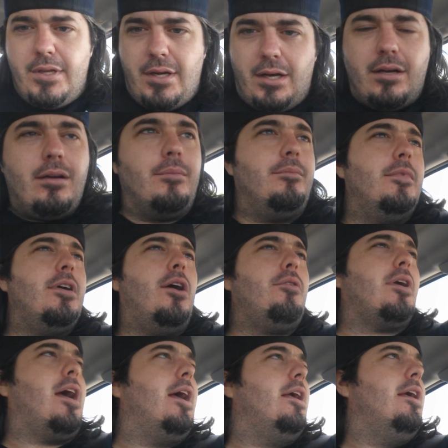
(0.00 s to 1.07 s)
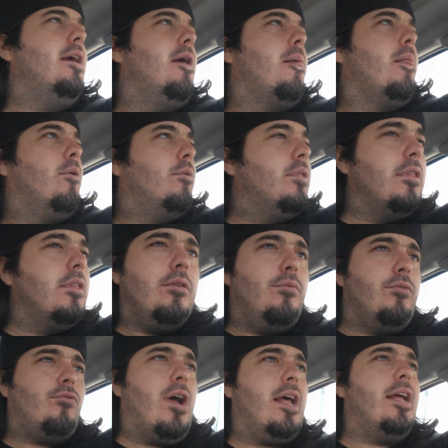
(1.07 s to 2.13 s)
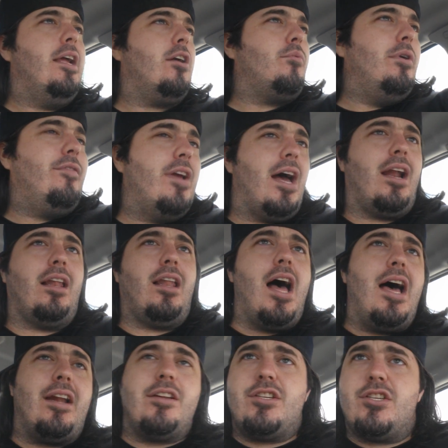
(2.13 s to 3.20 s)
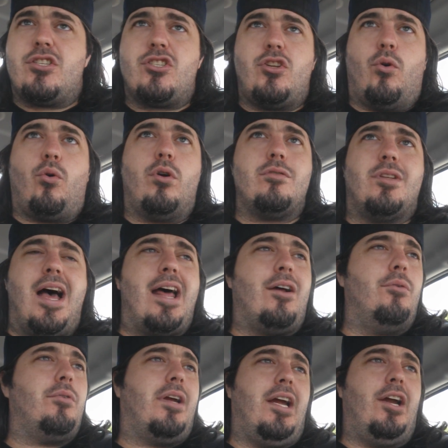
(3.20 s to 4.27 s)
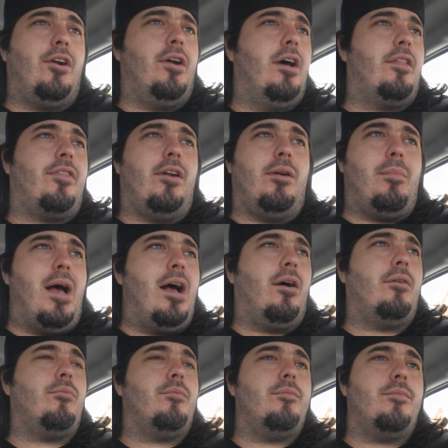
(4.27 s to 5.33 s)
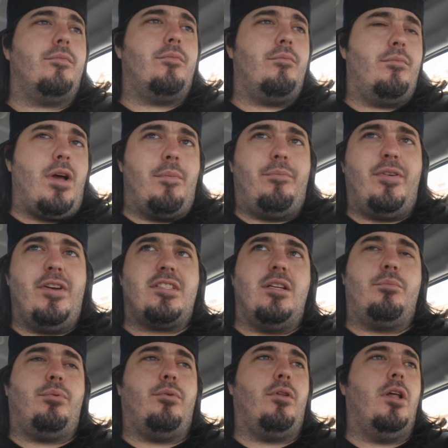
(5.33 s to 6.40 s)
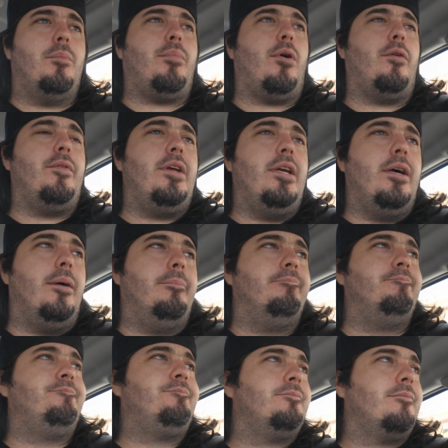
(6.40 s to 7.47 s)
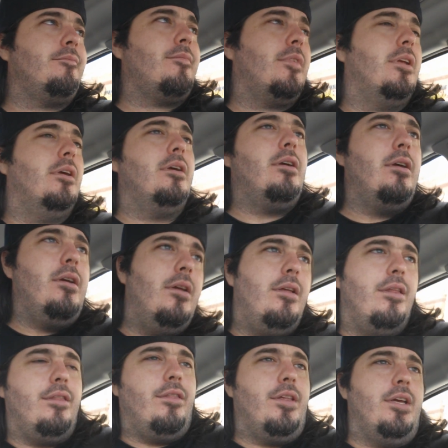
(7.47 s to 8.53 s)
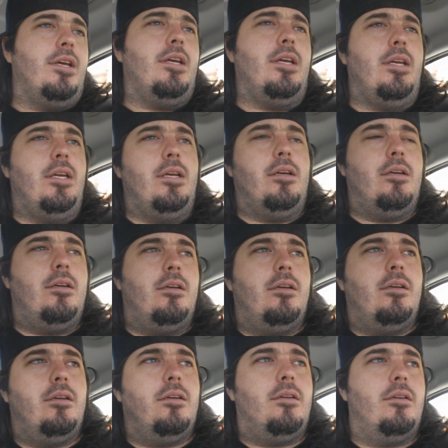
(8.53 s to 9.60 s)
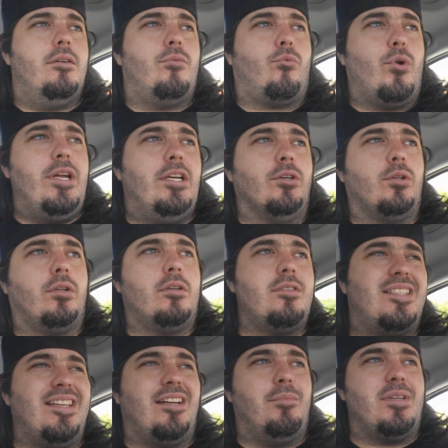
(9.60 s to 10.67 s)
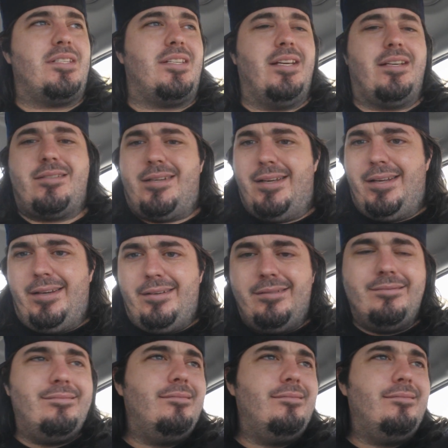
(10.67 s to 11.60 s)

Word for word: Um, okay, right here we've got a lot of just stores that I don't care nothing about. I'm fixing to pull up on the um, the Regal Cinema 16.